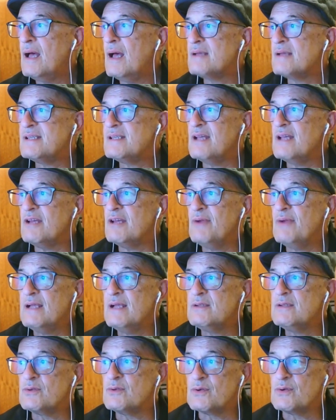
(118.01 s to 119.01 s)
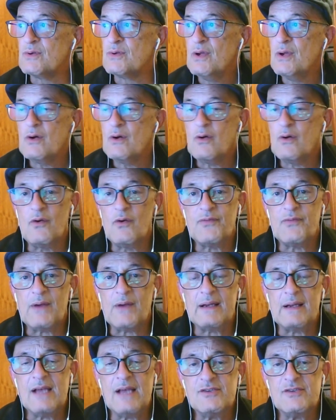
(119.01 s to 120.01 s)
as a director of
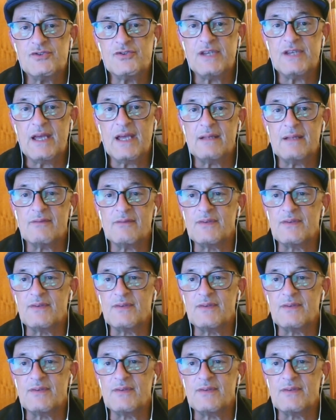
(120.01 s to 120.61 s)
an associate